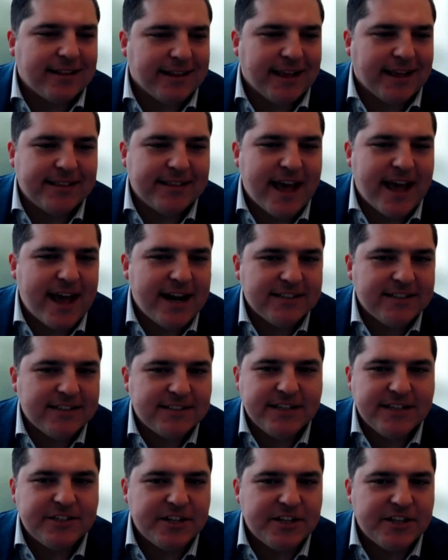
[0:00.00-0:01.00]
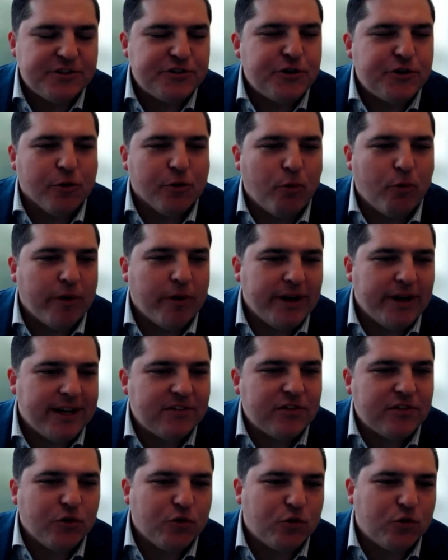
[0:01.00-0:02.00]
like that is to your point,
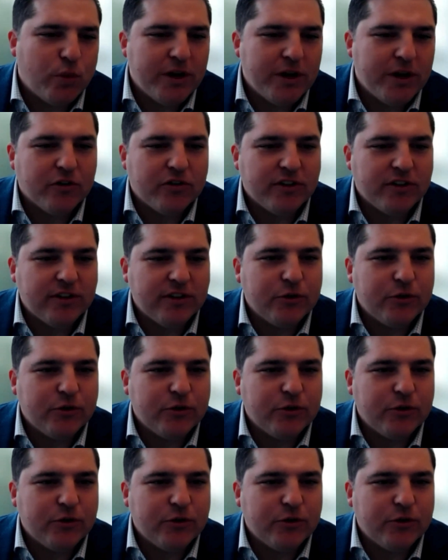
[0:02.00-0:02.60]
as those winners and